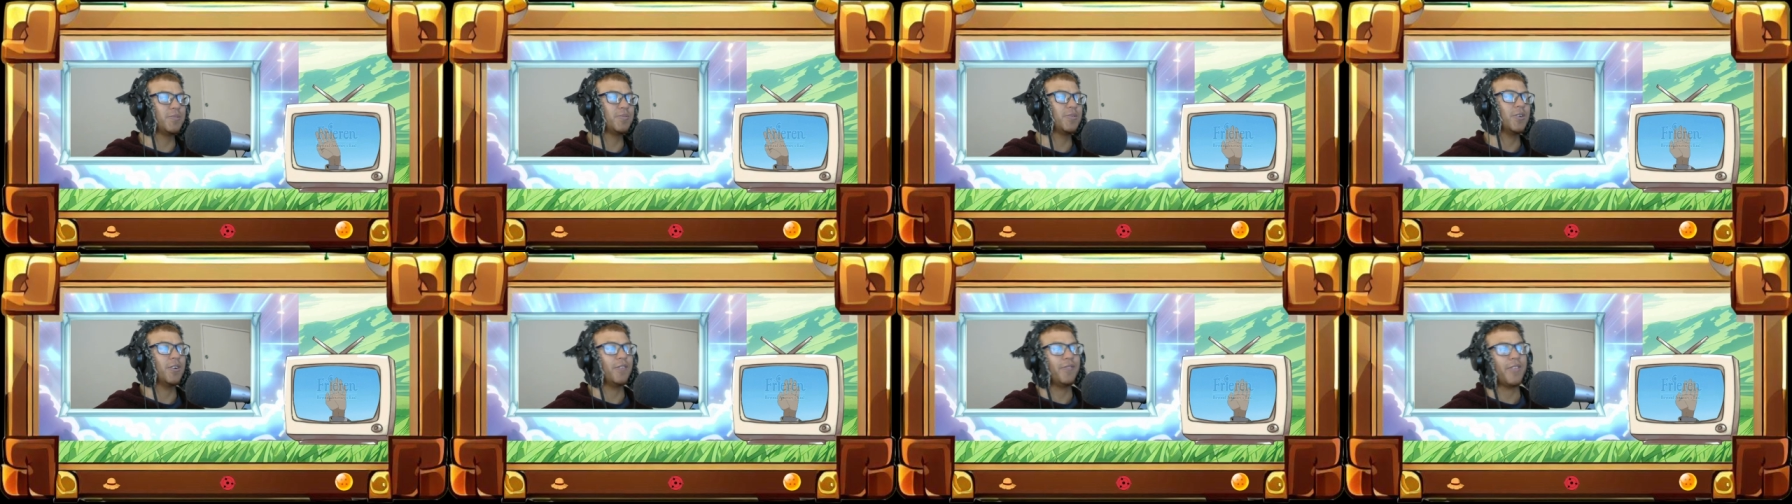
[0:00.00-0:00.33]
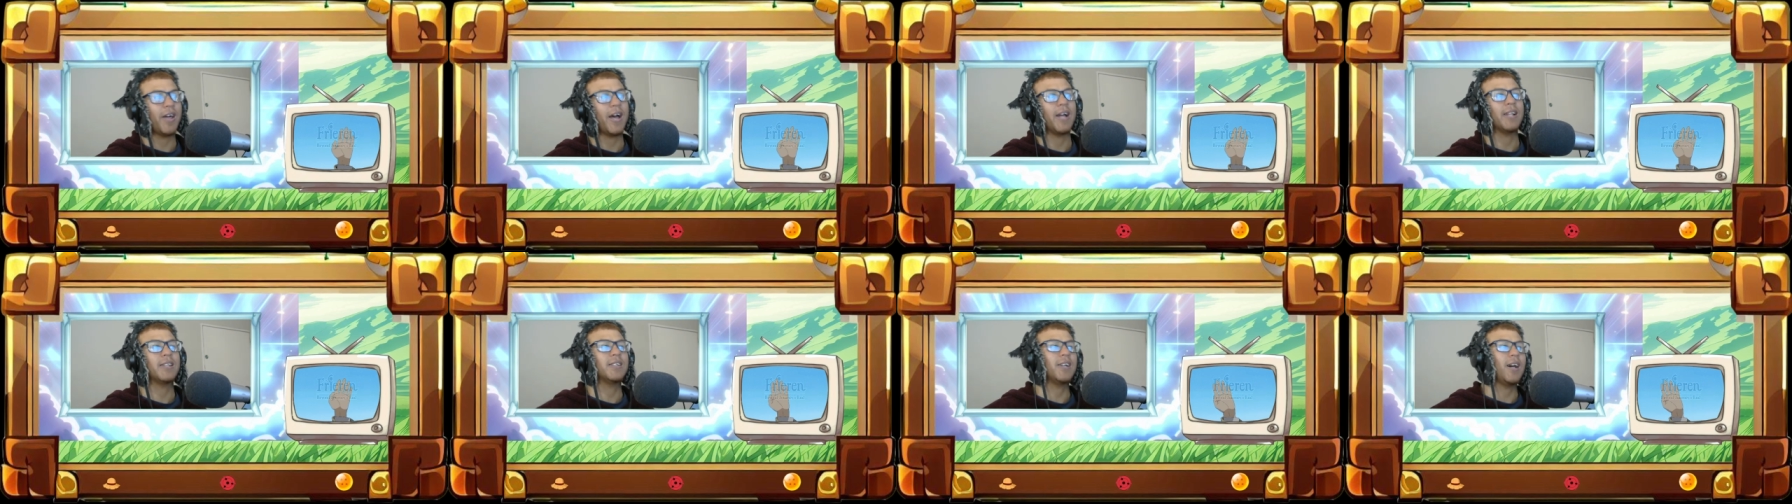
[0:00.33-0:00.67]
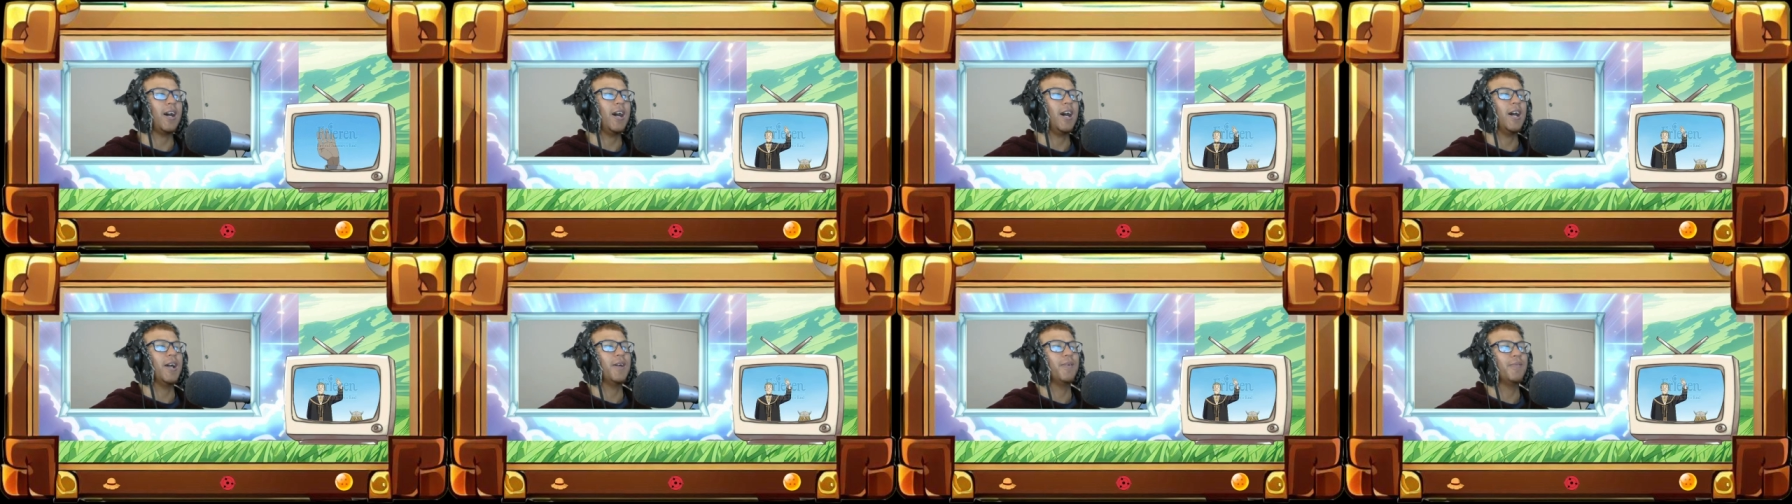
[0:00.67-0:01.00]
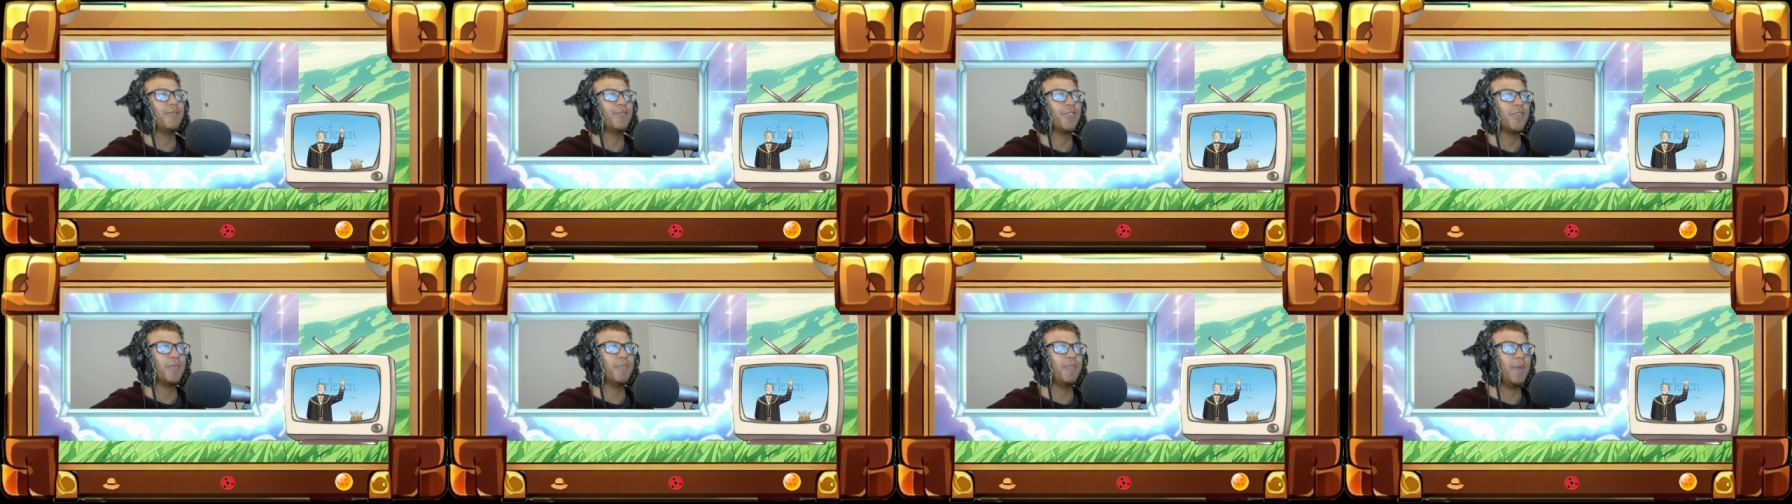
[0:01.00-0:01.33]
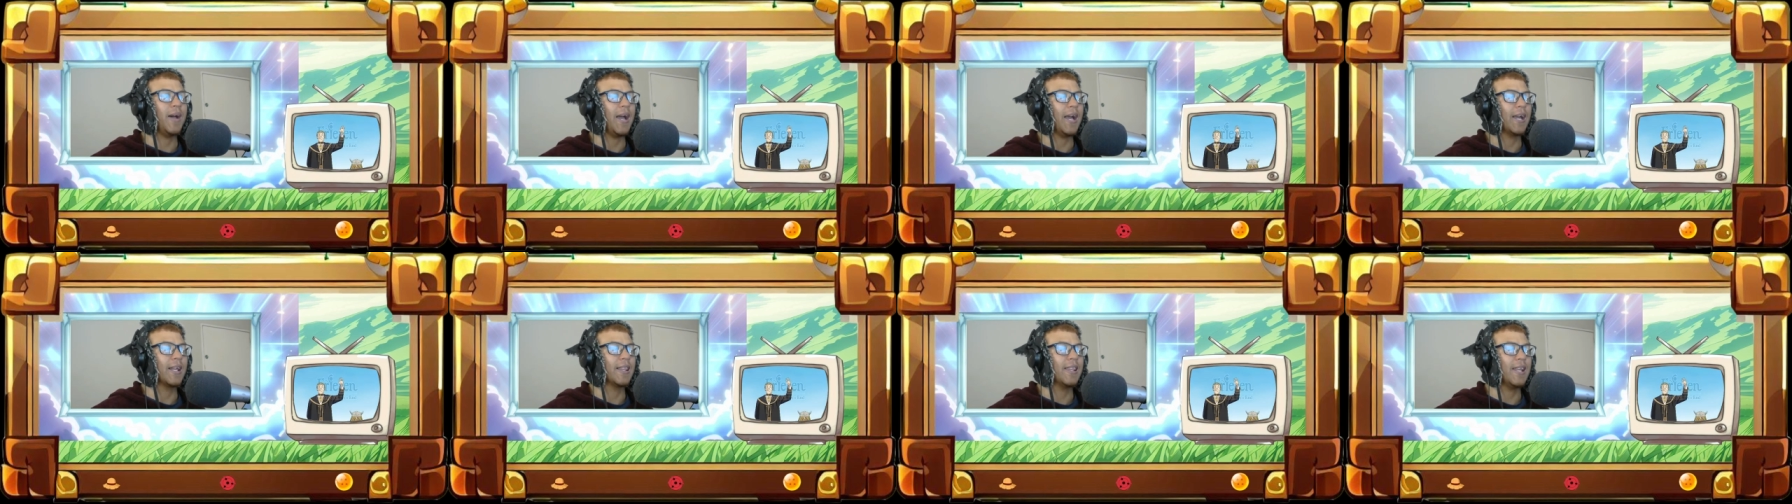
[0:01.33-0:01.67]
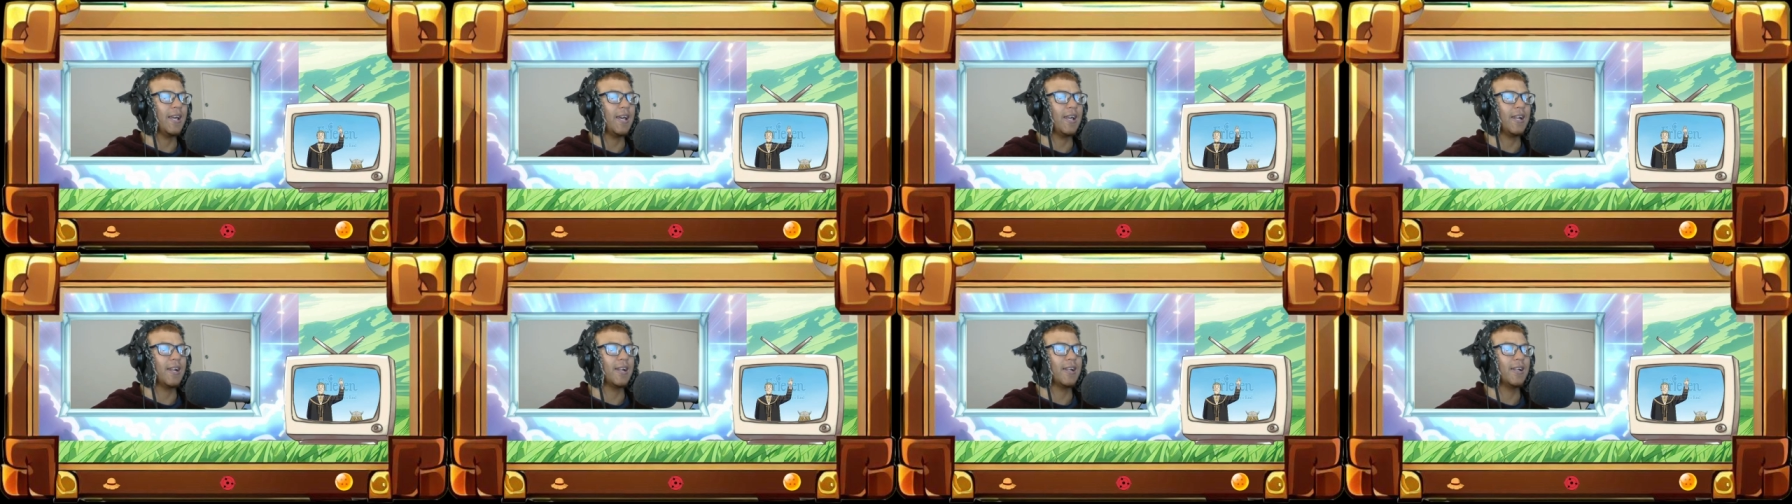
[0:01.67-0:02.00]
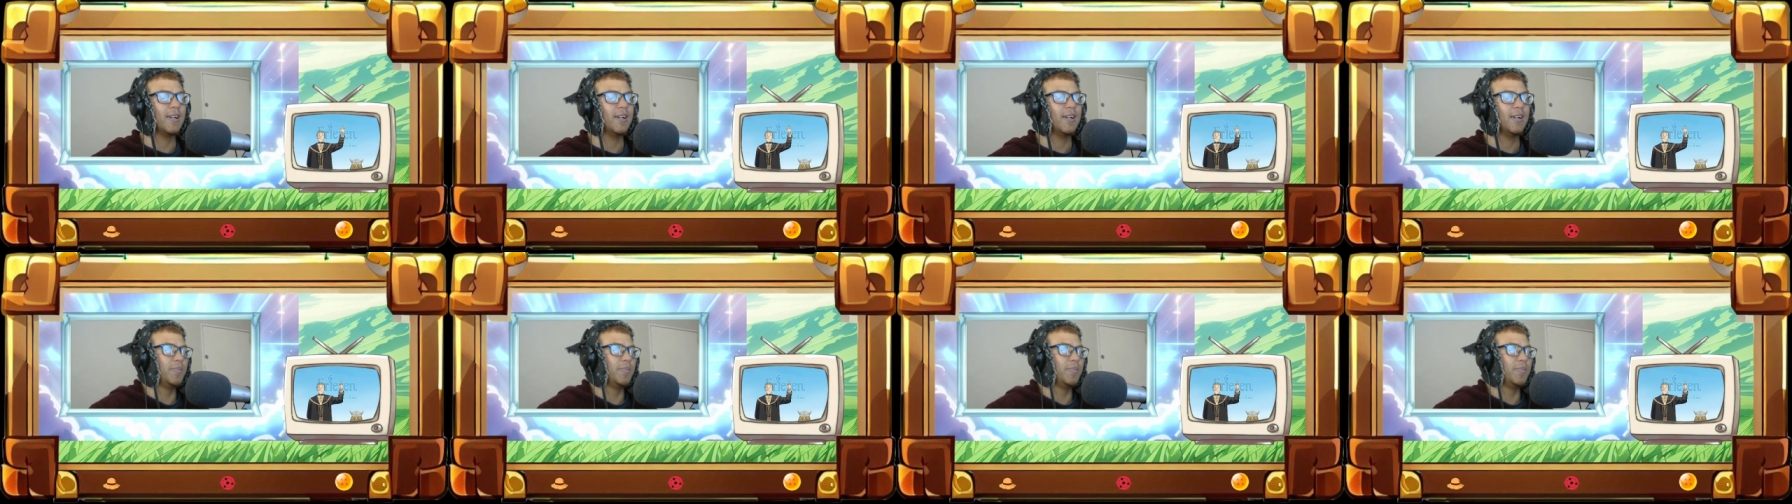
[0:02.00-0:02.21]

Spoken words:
me of that time from back then.